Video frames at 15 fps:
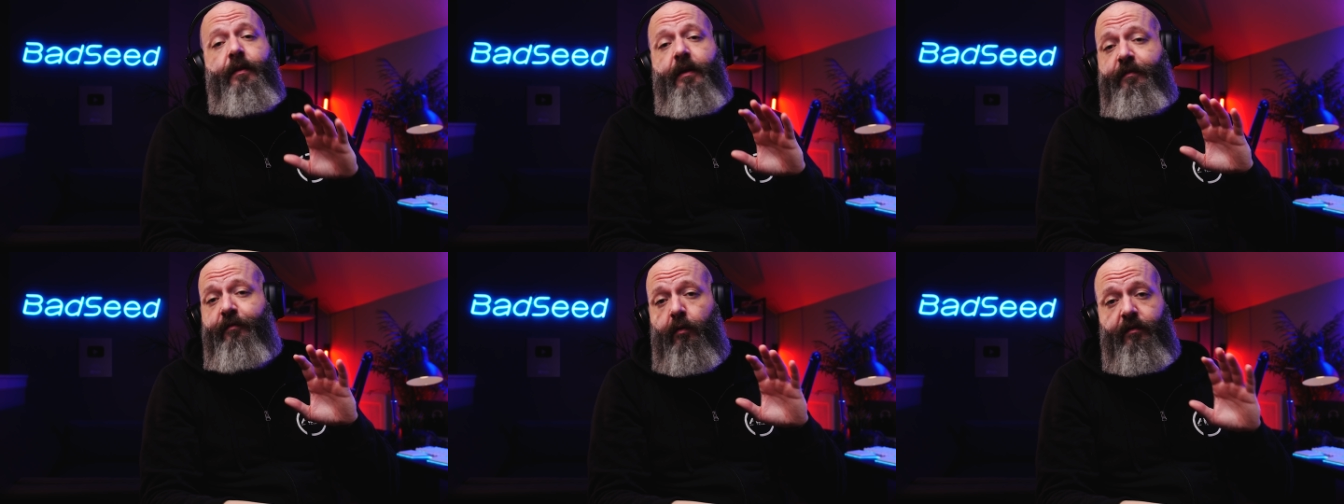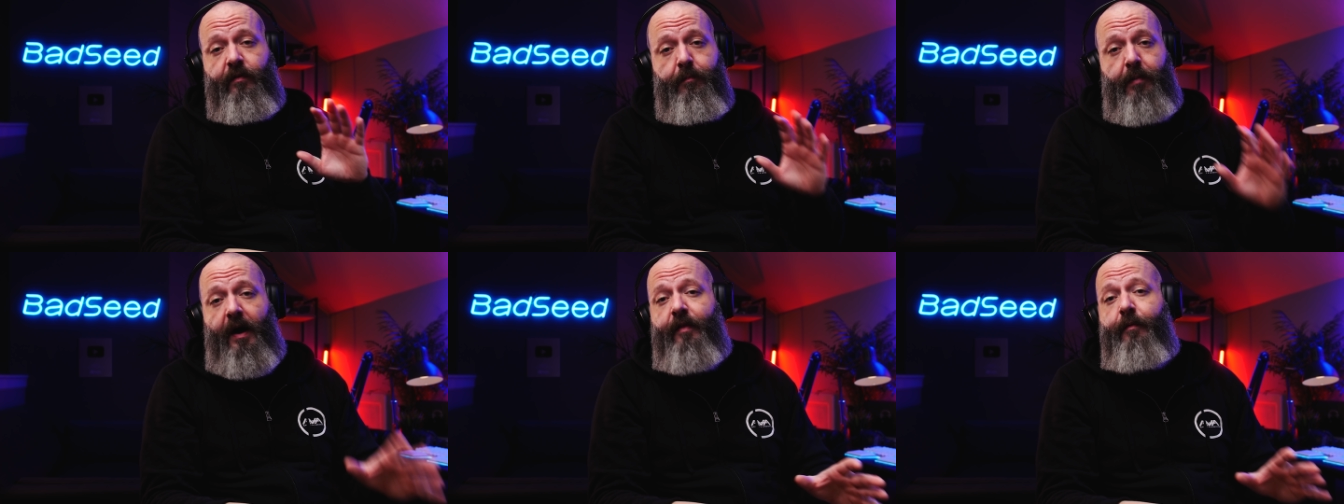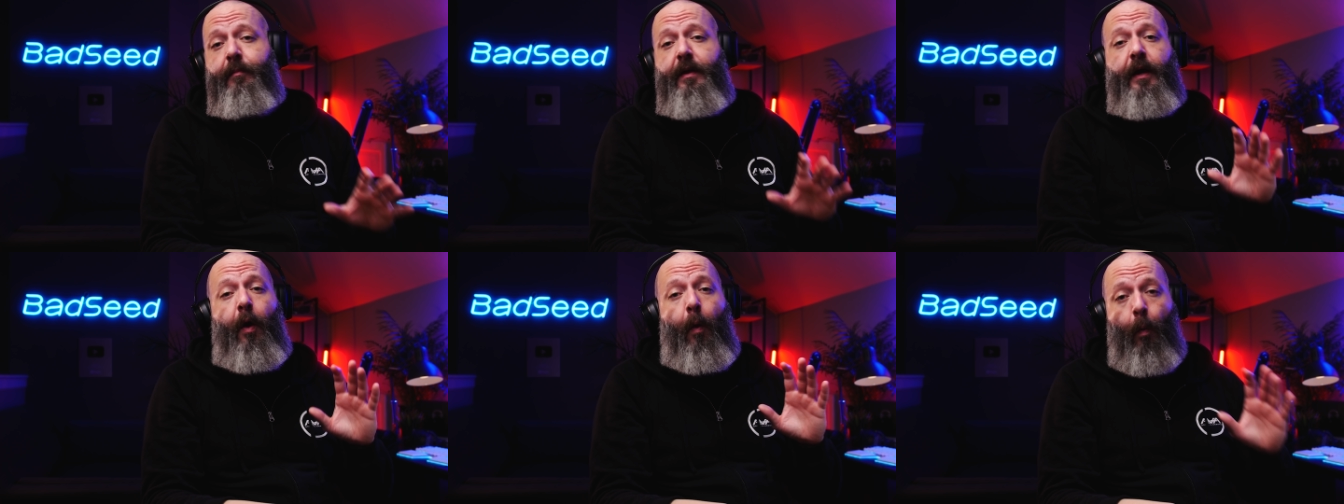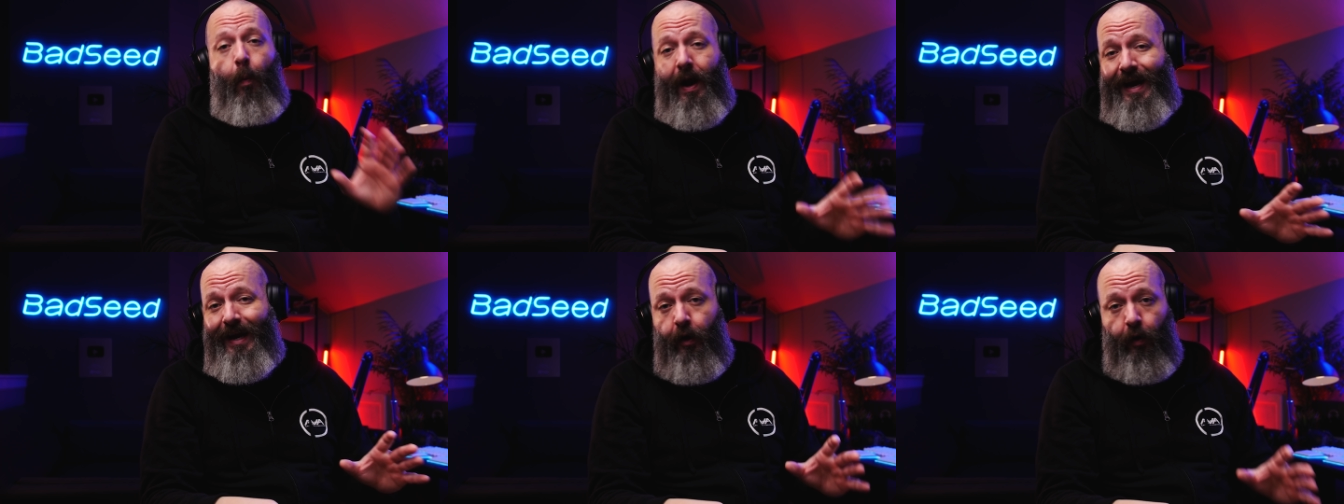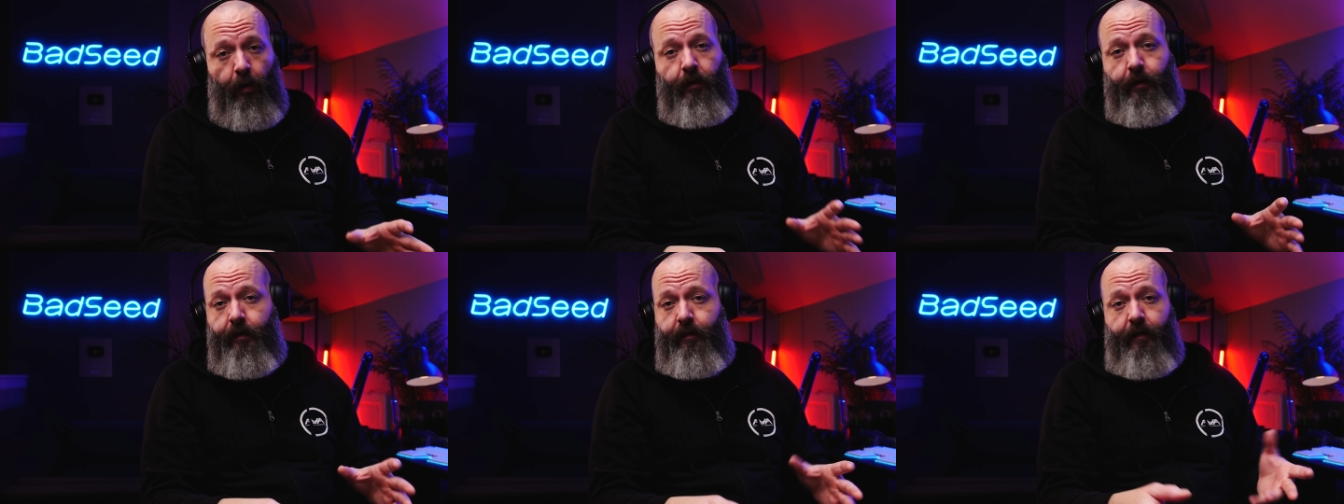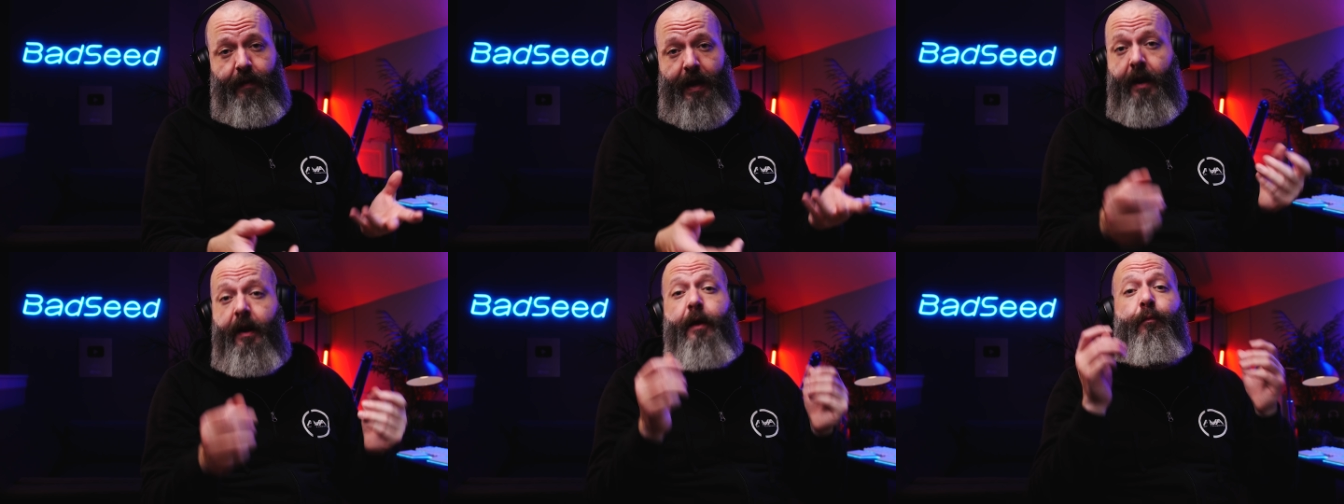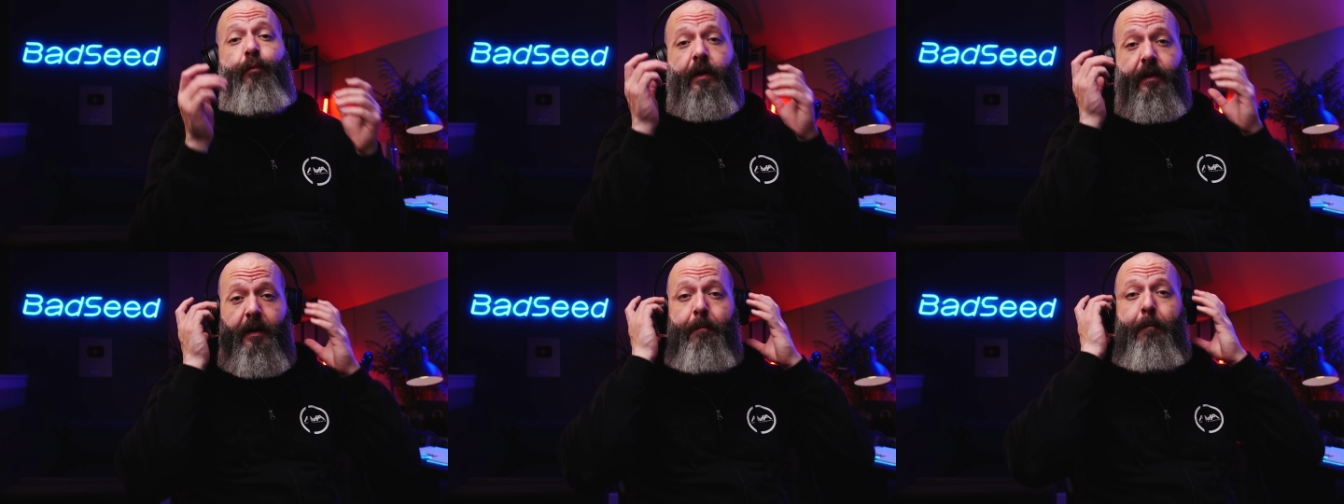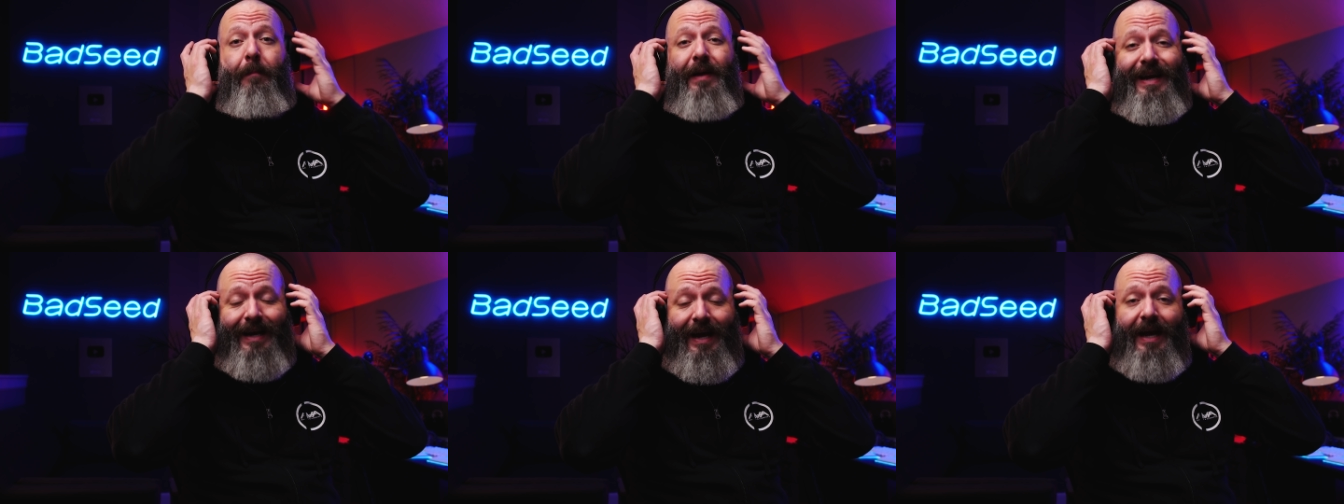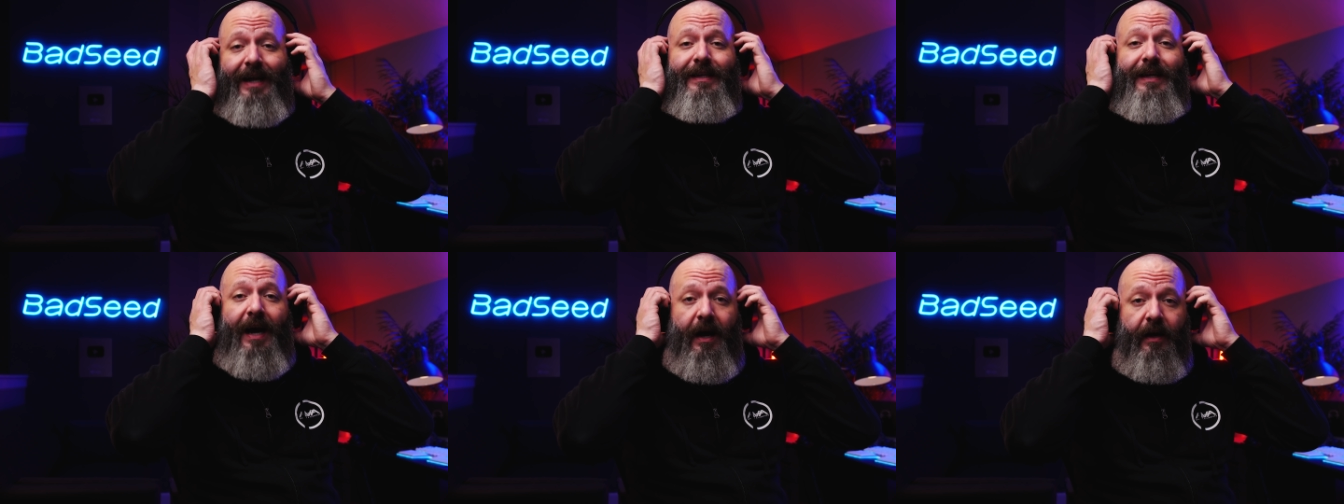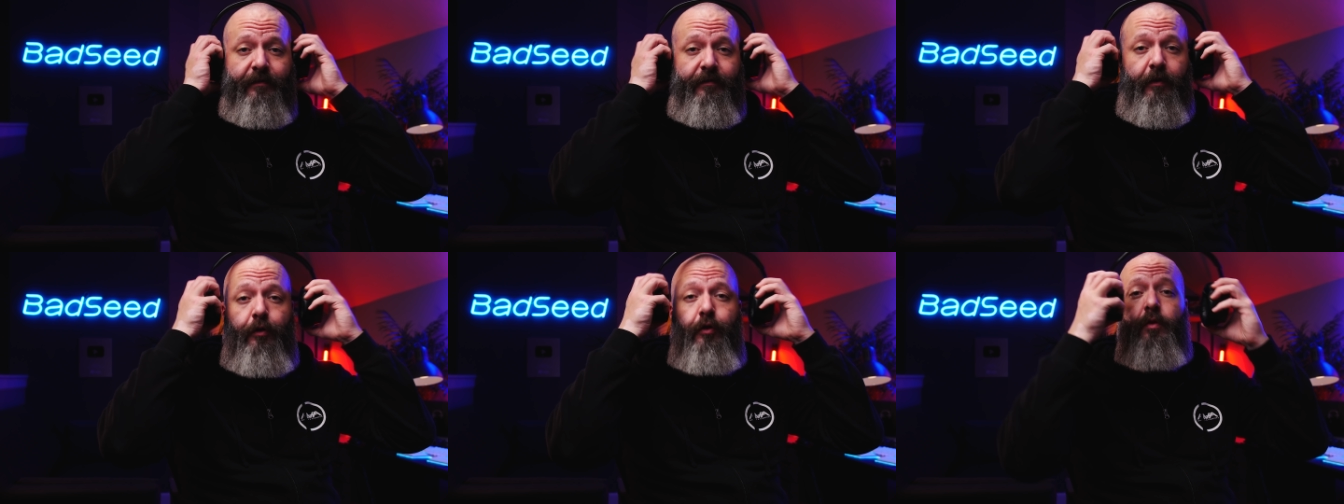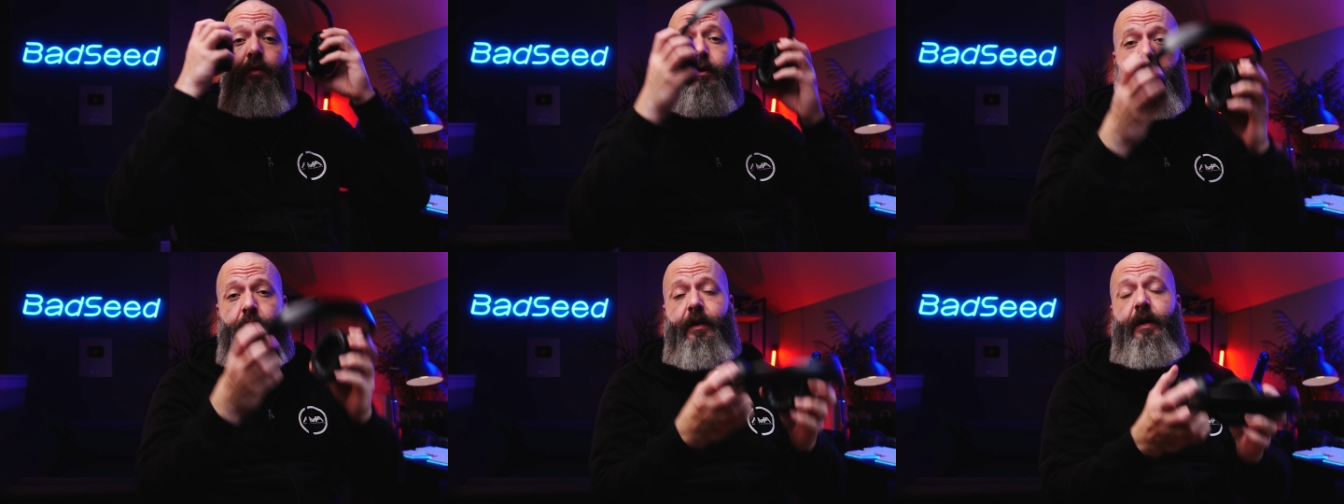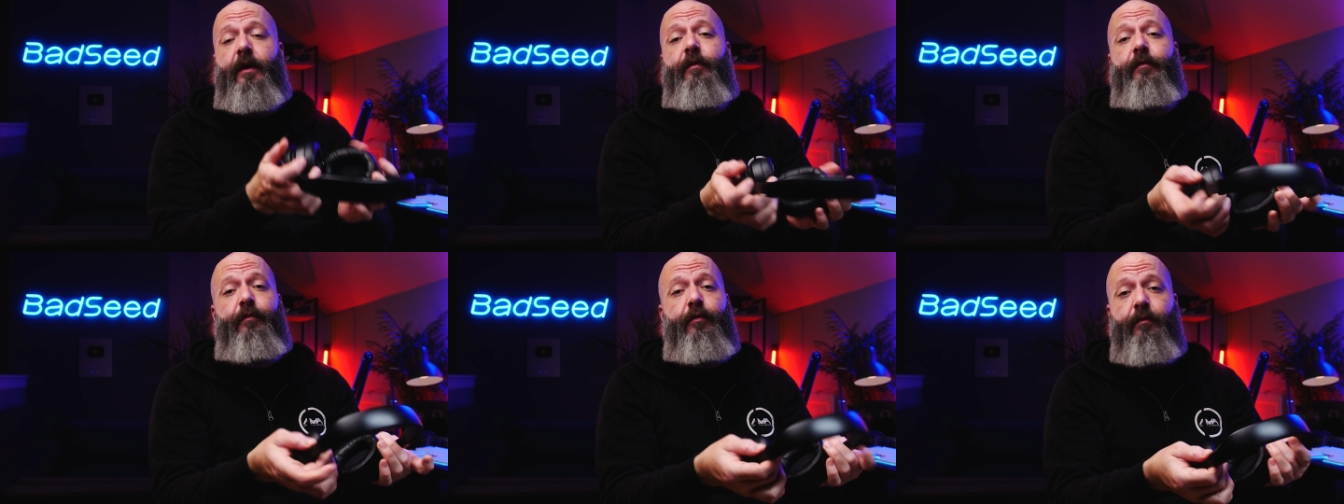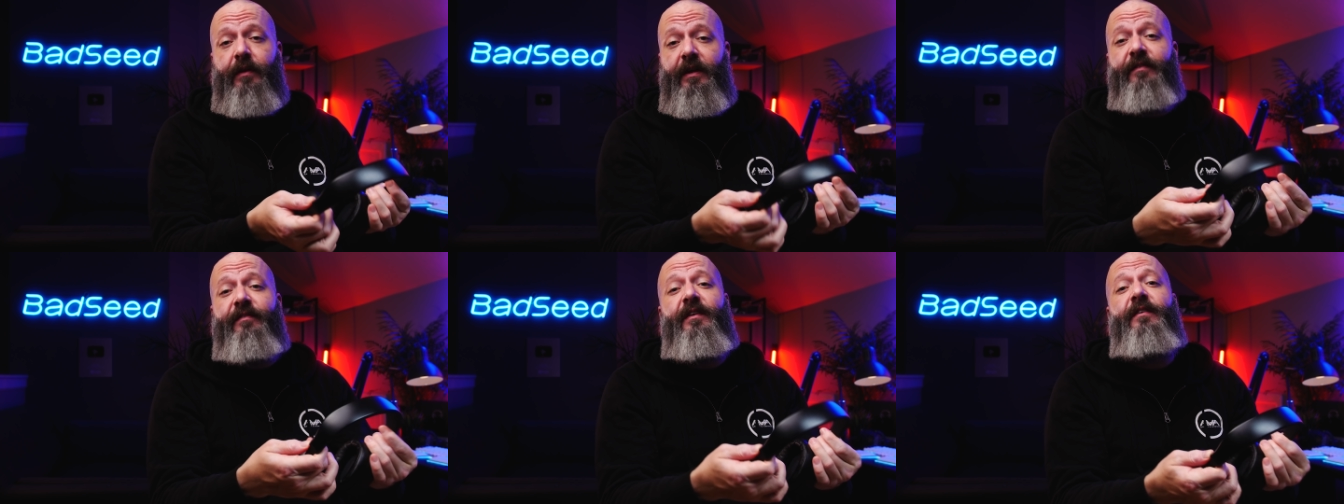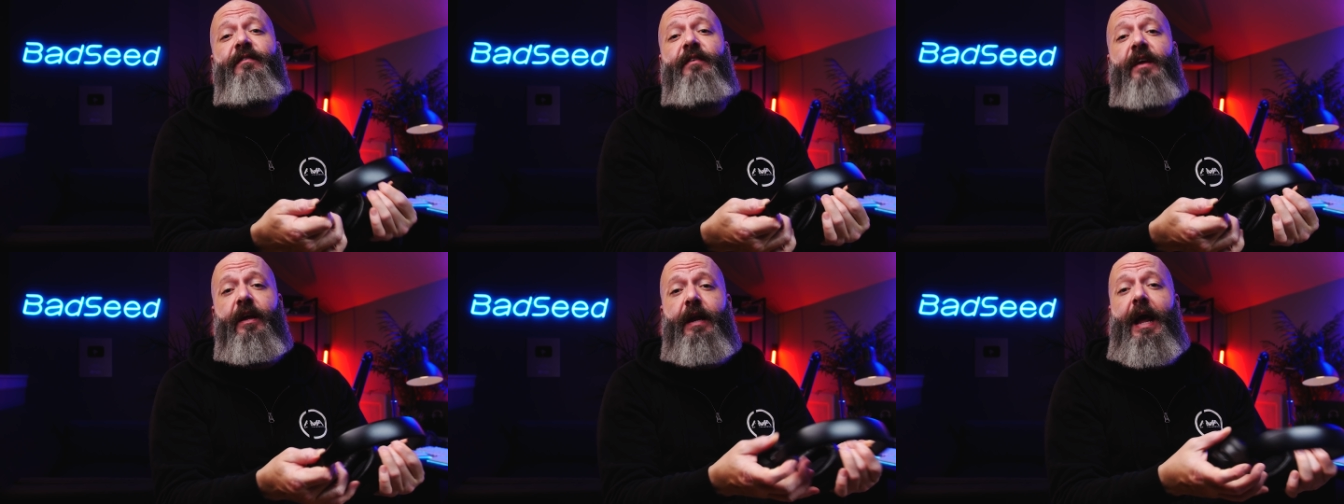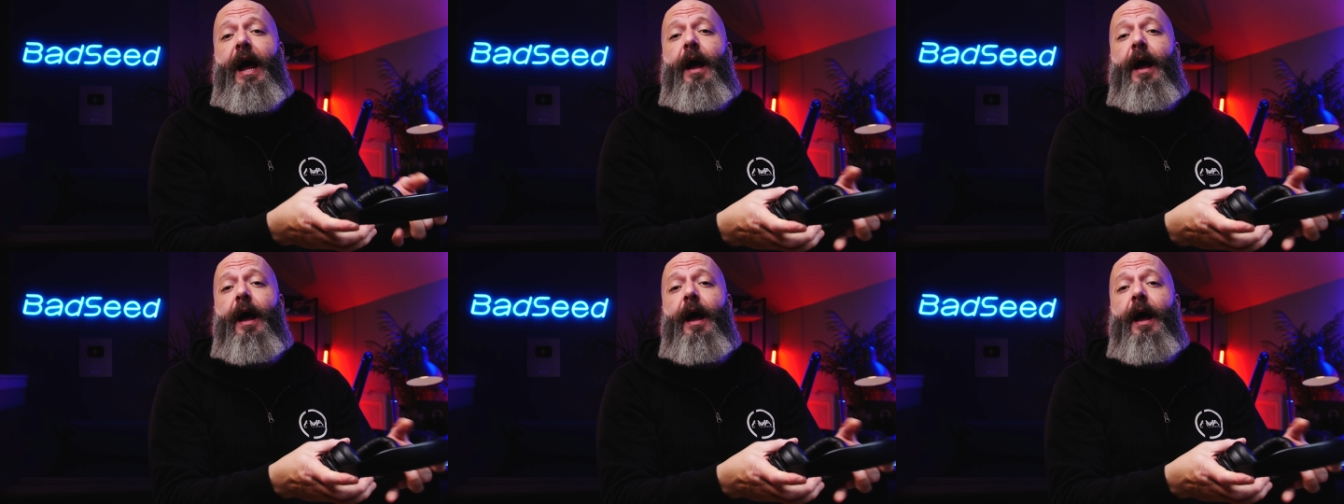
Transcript: they start to bother me way earlier than that. And really big head guys, you're good here too. These things get